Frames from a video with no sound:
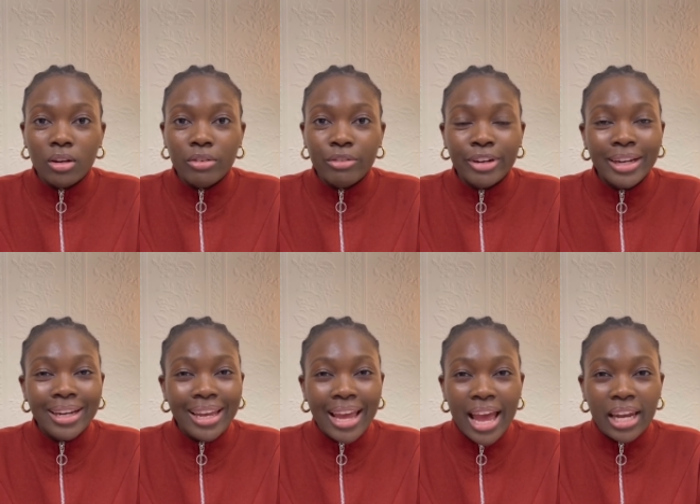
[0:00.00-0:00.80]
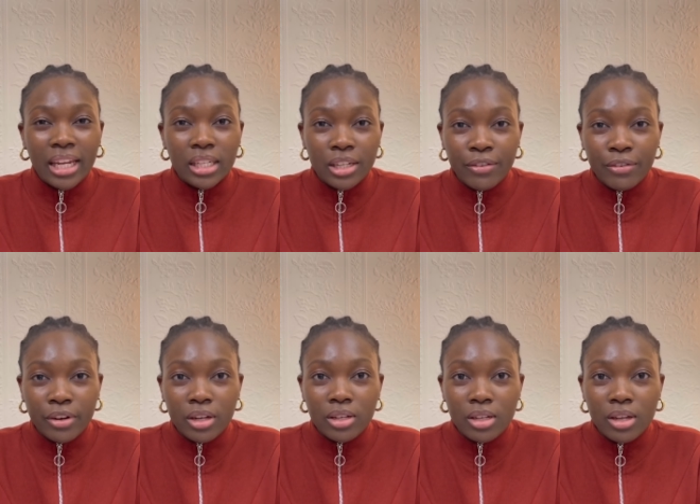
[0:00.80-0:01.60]
really any
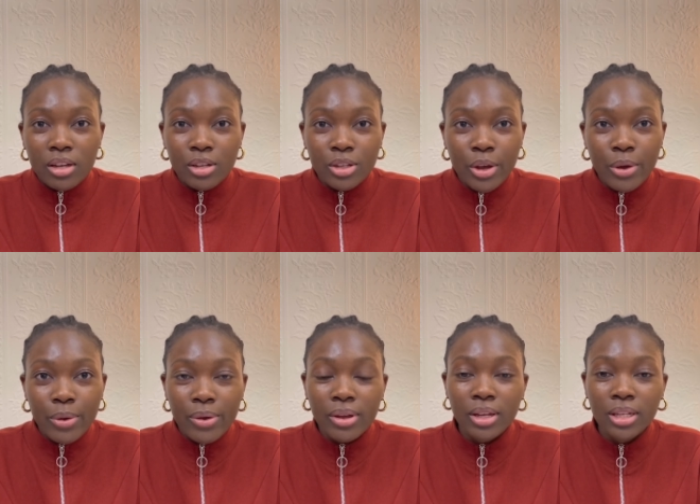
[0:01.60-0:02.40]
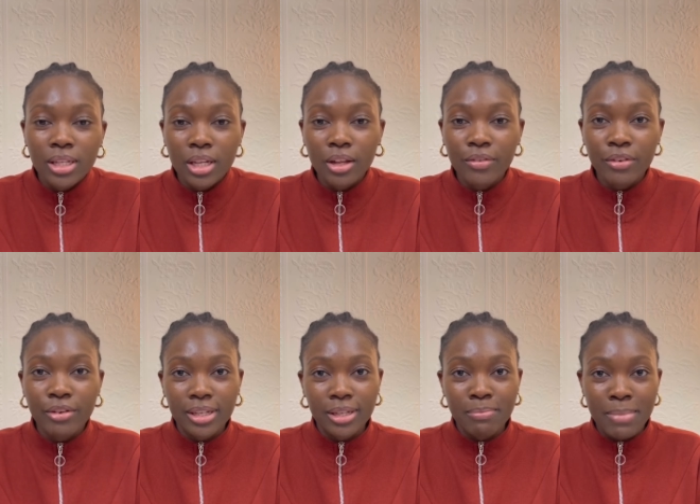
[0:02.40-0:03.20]
difference. So silver
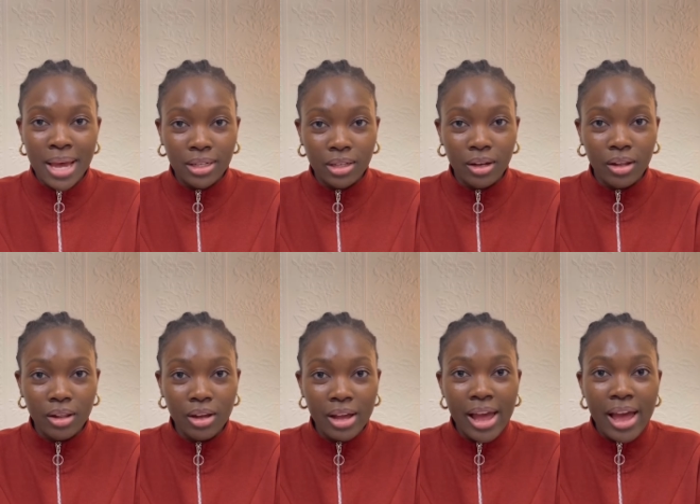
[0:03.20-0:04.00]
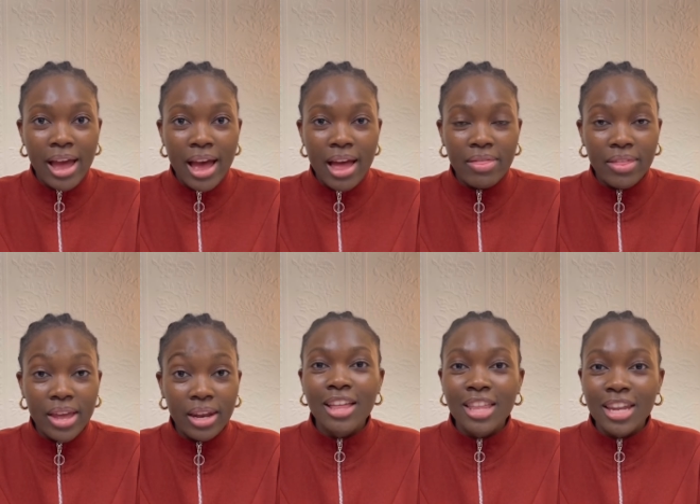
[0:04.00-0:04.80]
is a metal, and
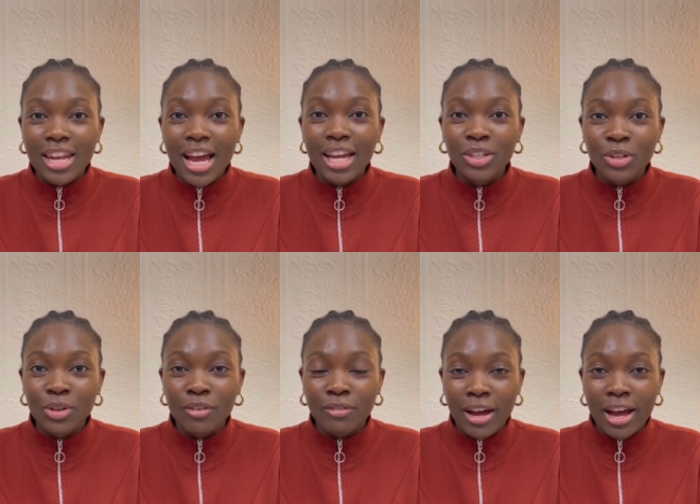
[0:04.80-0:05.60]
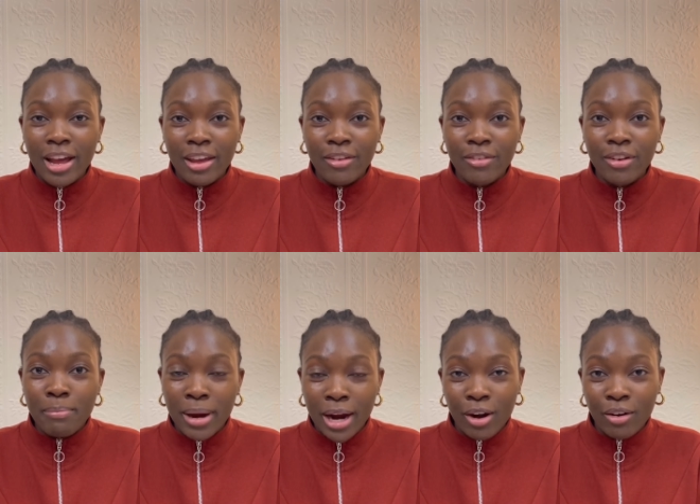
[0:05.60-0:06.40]
then the 925
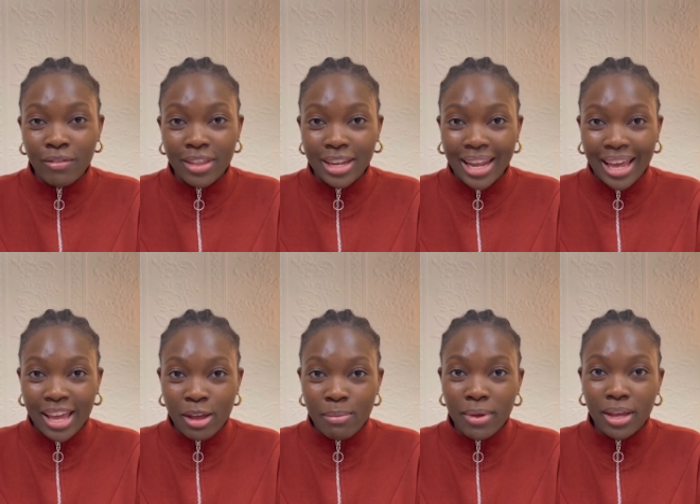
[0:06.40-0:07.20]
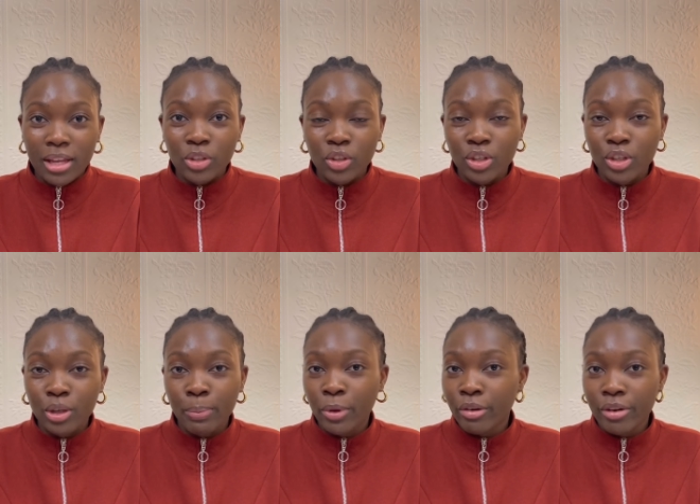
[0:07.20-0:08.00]
part of the name is just the
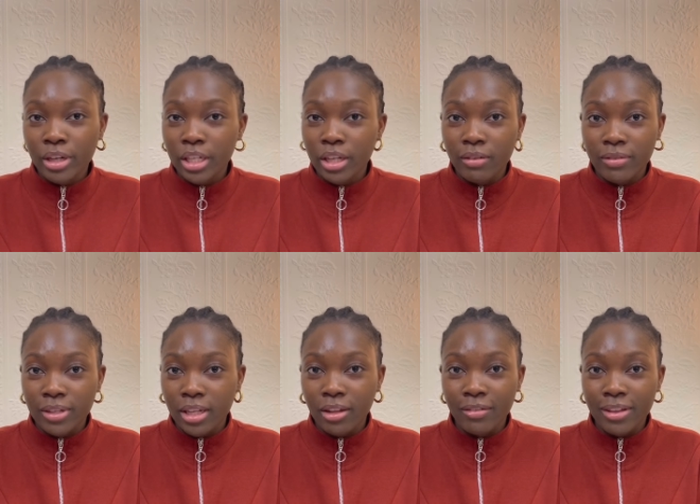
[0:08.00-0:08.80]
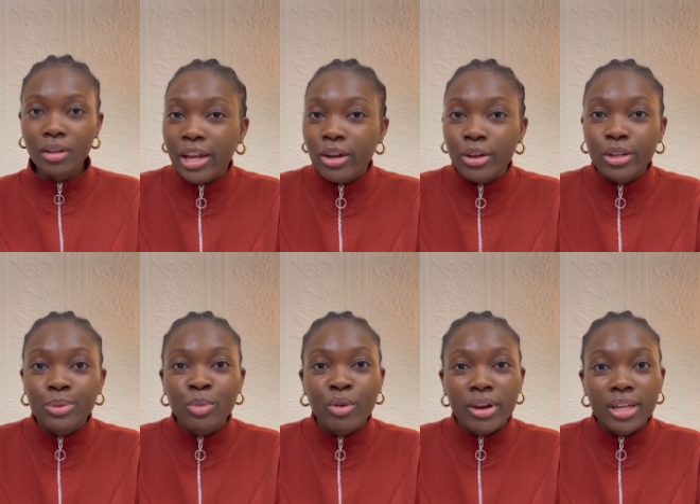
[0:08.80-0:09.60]
purity of silver. It looks
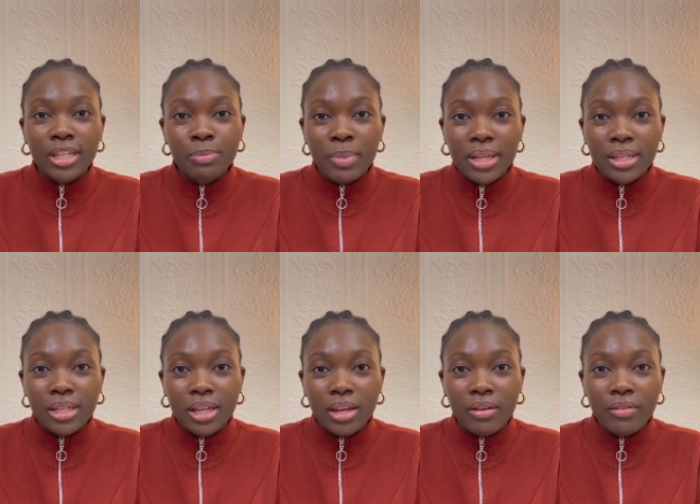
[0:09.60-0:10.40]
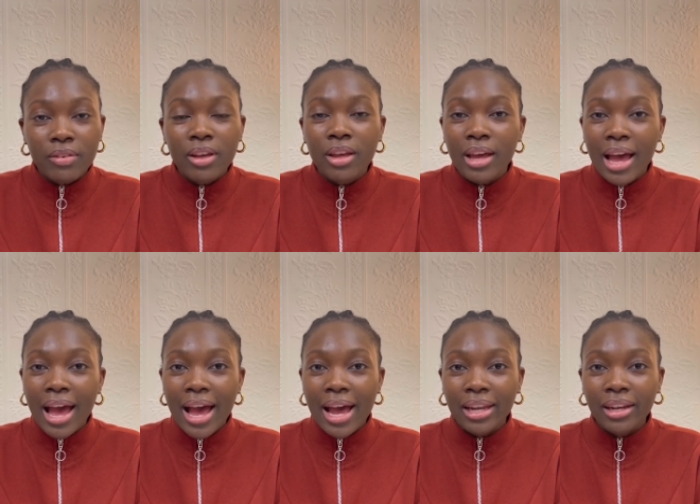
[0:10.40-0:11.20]
more expensive
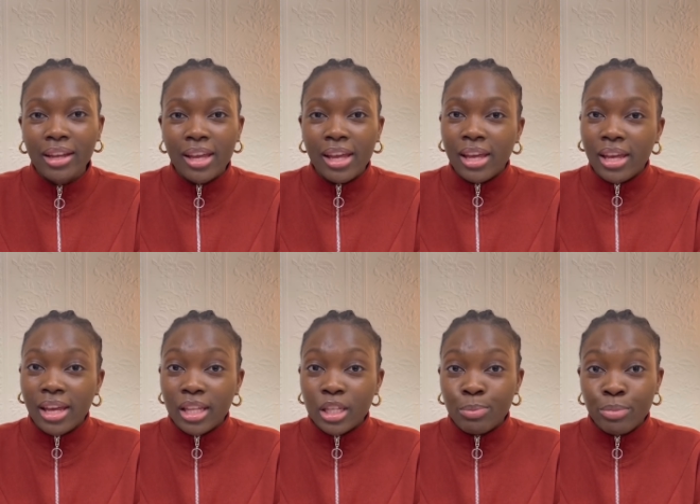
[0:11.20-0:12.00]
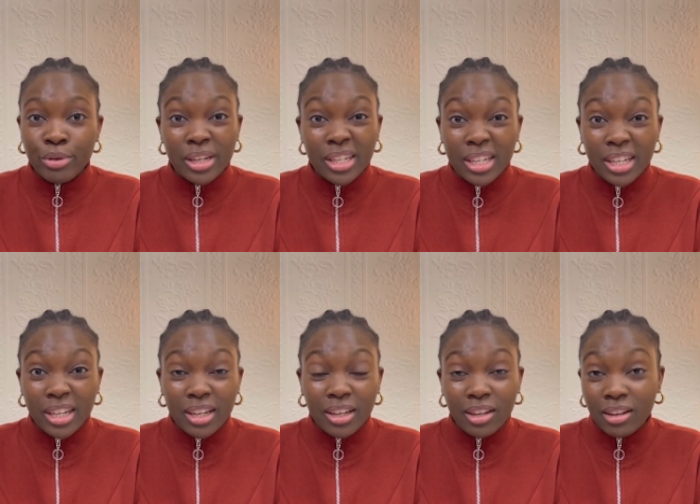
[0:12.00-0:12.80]
and it's
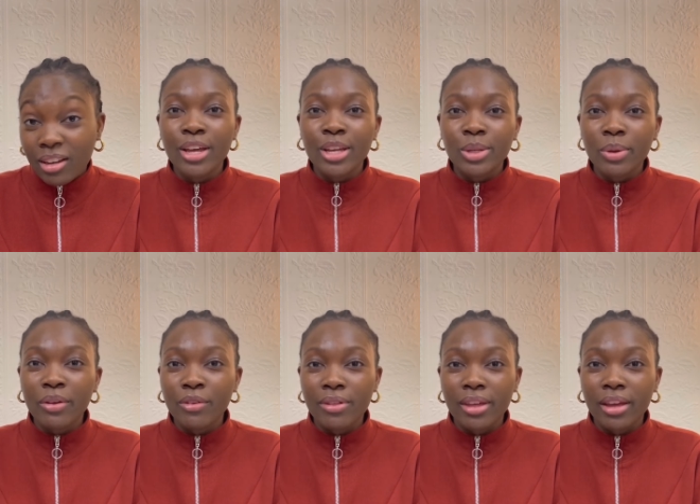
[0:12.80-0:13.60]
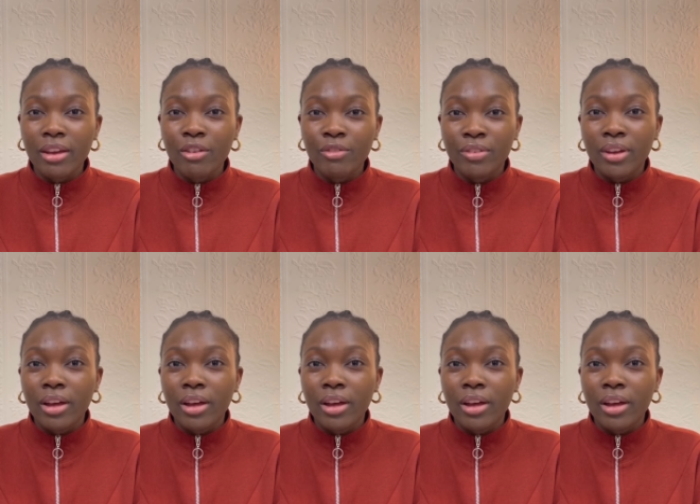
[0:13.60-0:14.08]
pretty. So if you think of